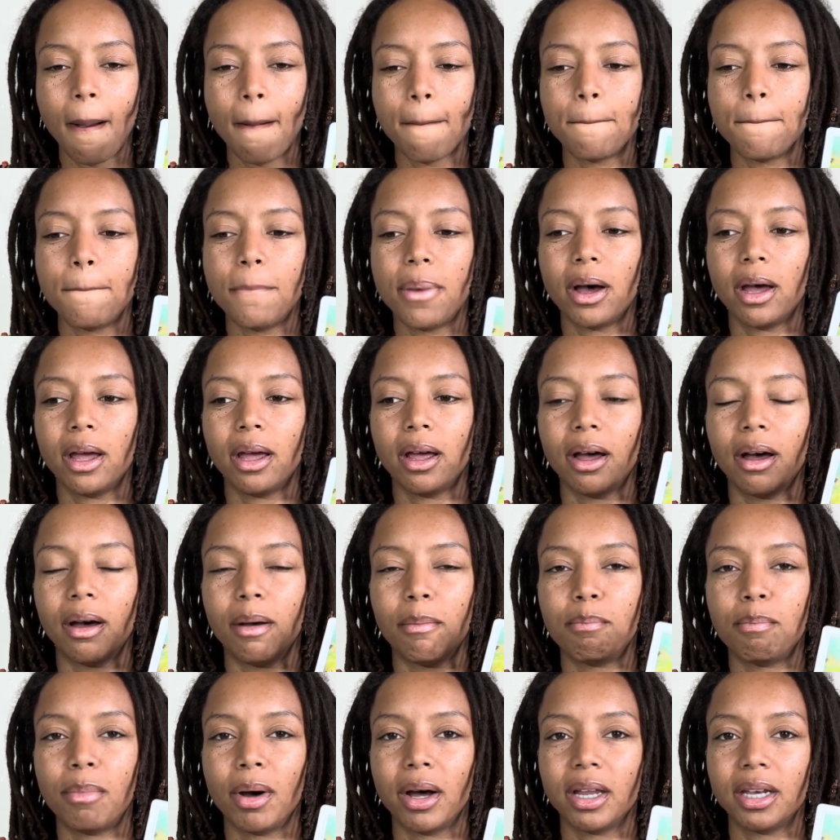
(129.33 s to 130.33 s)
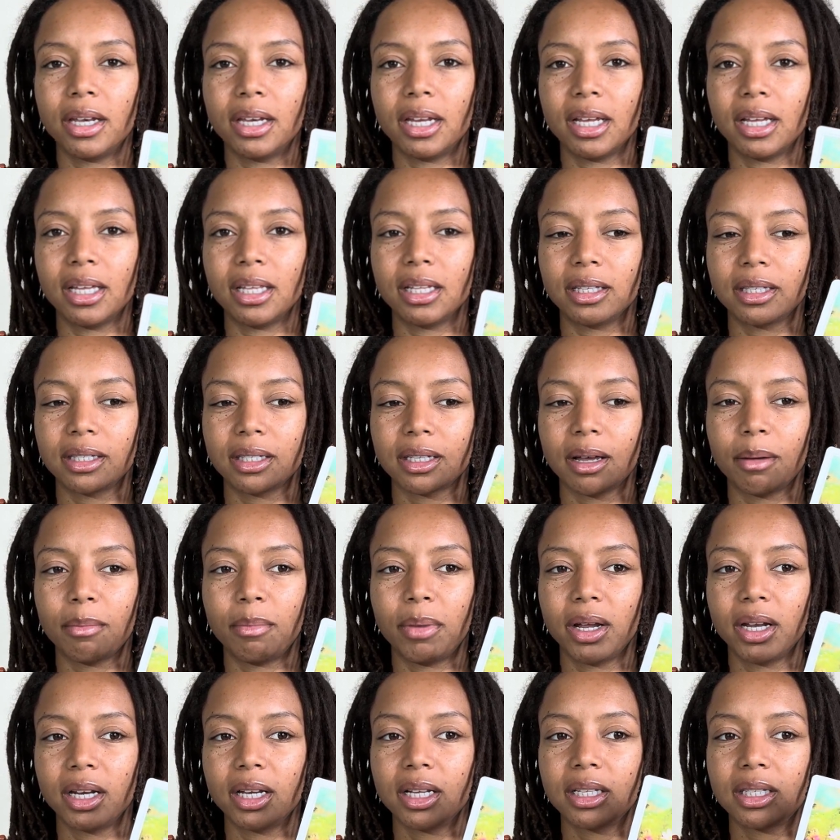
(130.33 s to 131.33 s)
But abundance,
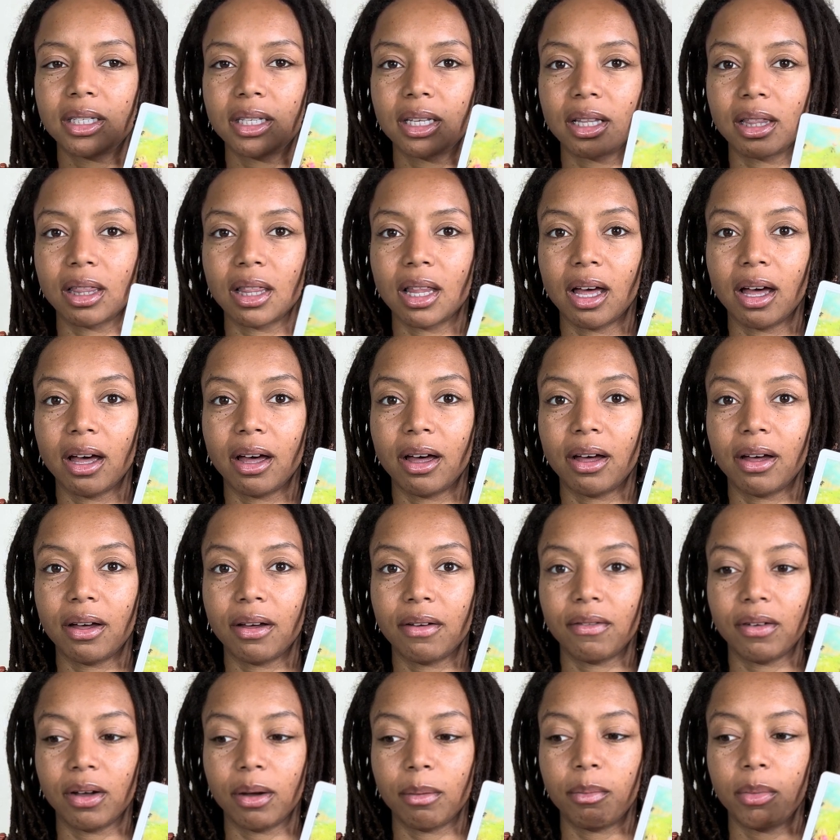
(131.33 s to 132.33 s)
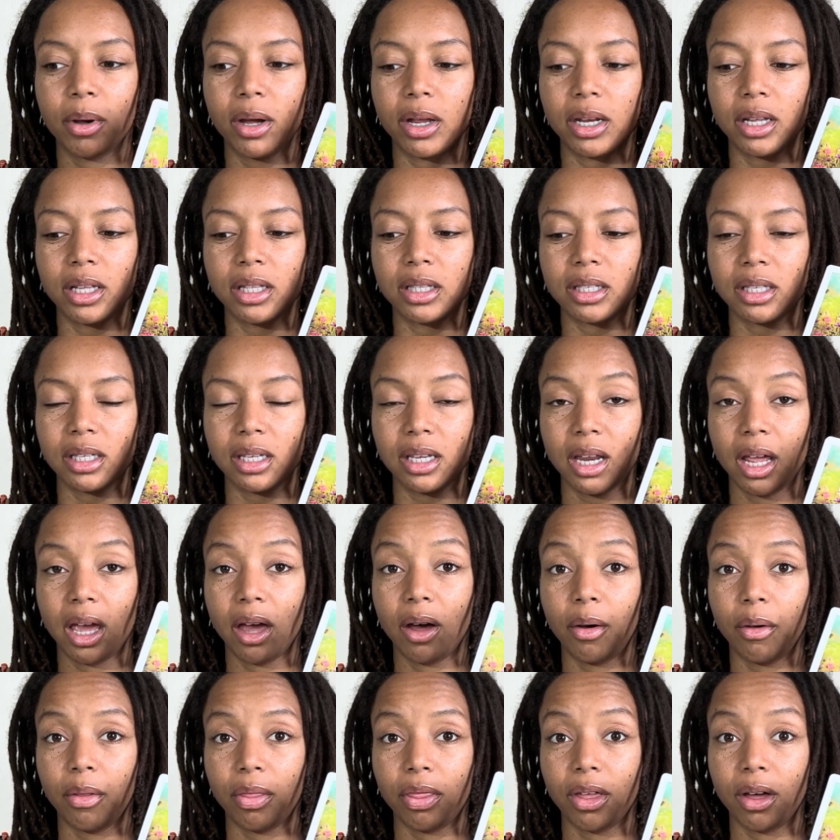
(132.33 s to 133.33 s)
abundance in love, abundance in
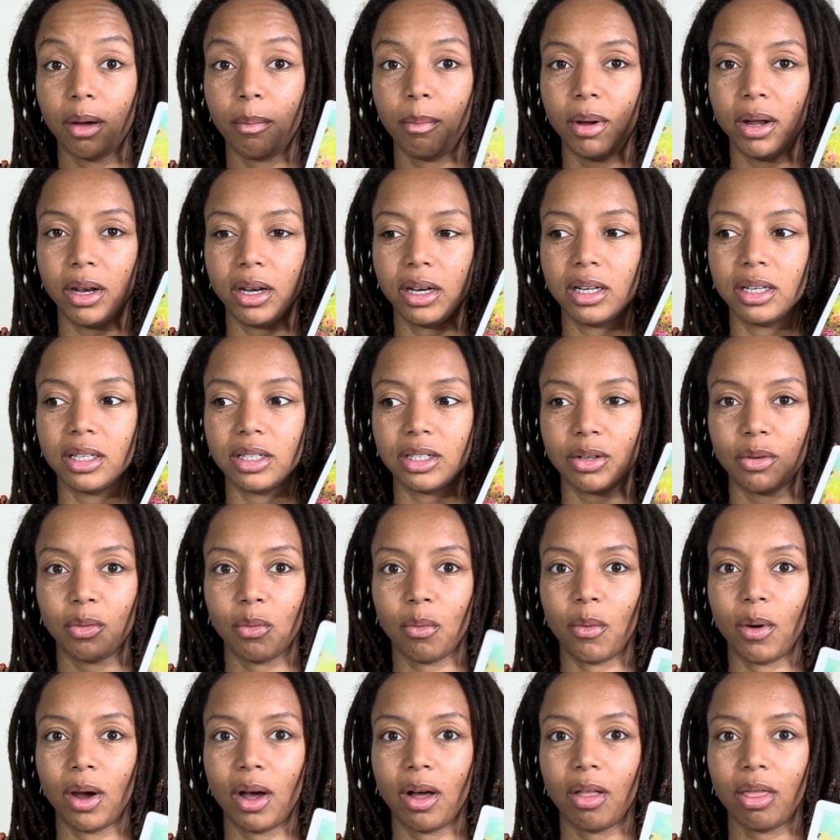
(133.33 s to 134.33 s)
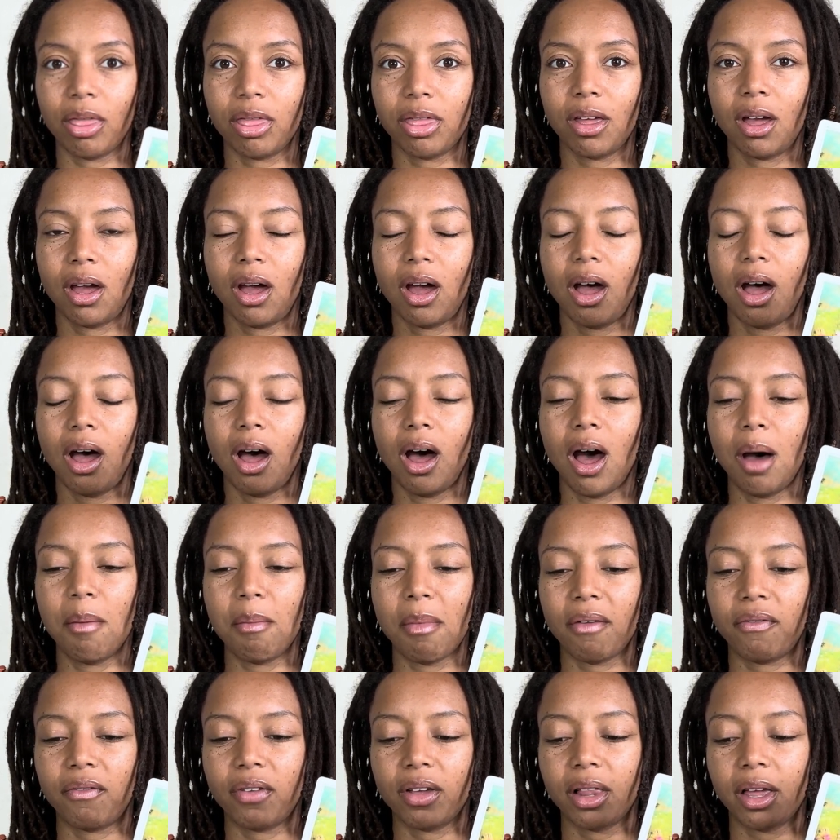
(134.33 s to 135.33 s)
health, abundance in wealth.
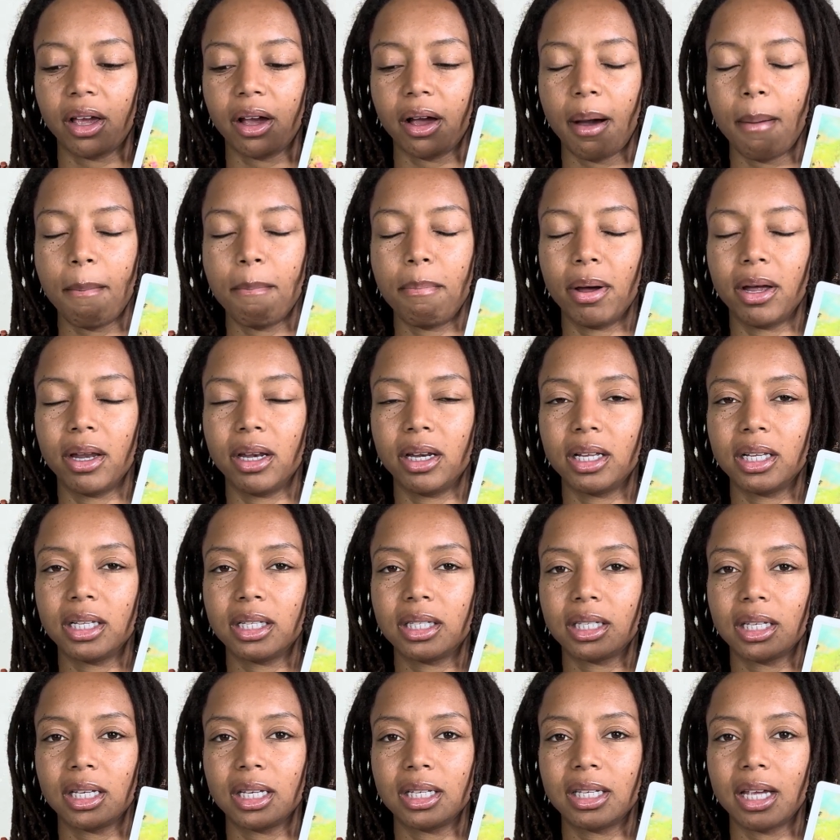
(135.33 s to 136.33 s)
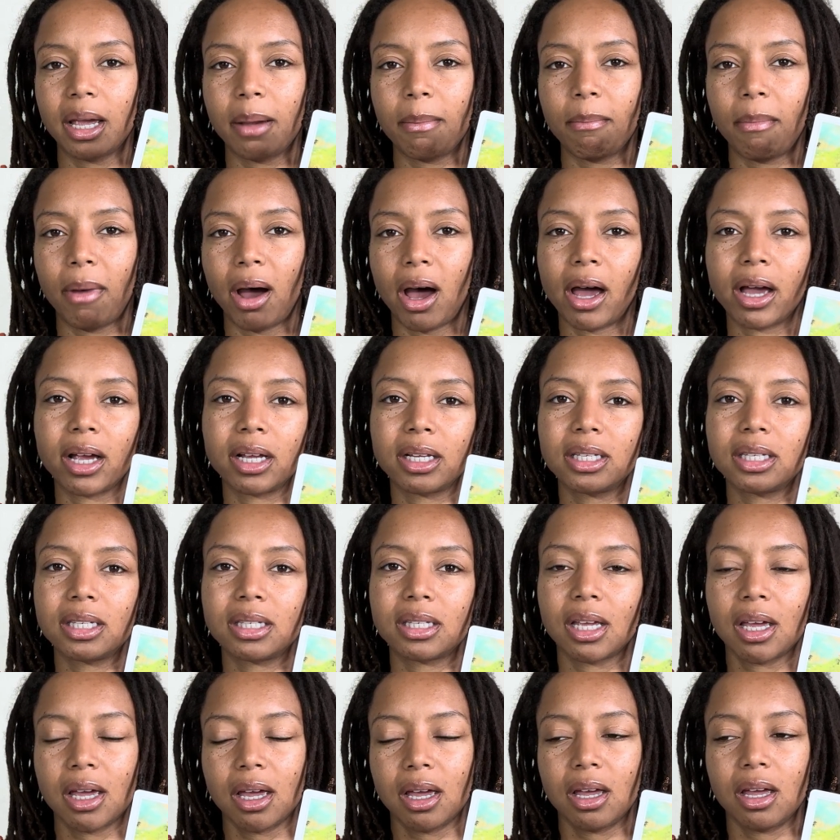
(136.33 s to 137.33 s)
I feel like abundance is a
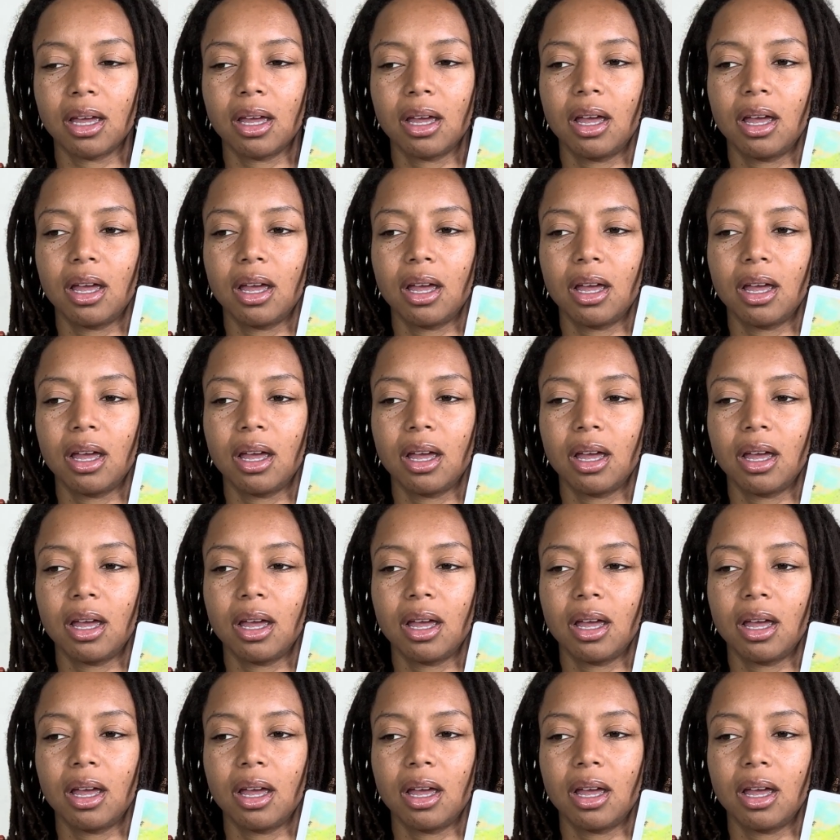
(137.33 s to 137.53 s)
mindset.